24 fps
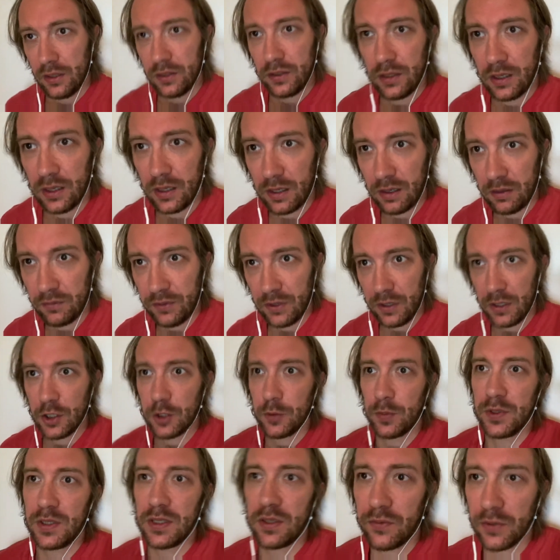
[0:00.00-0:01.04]
uh, very
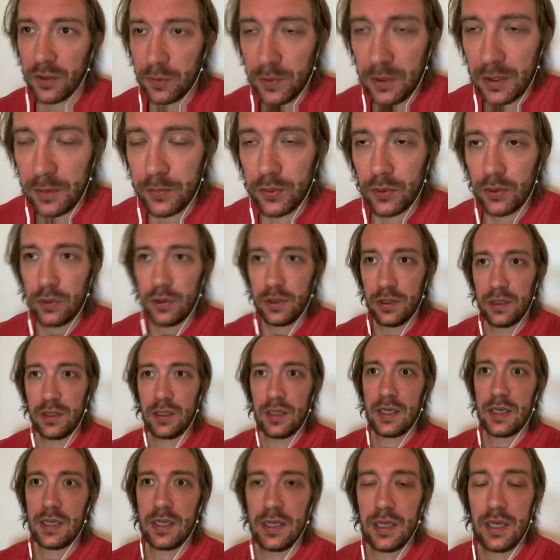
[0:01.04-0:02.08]
specific people,
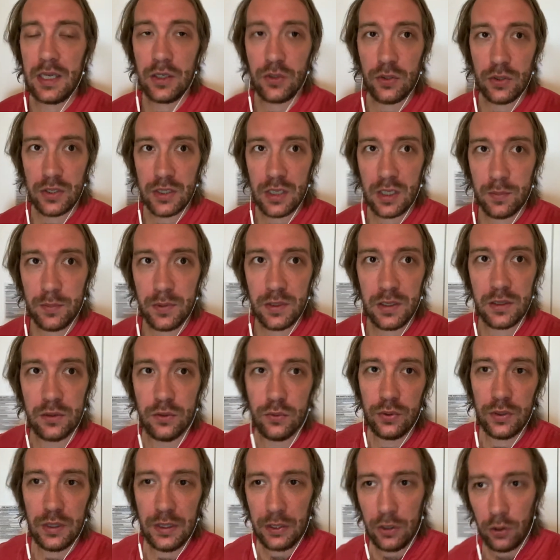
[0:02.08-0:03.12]
uh, Idris Elba and
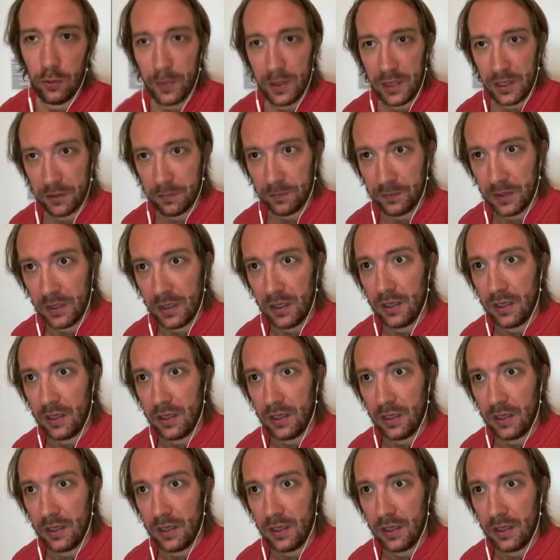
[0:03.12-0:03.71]
Rudy Gobert.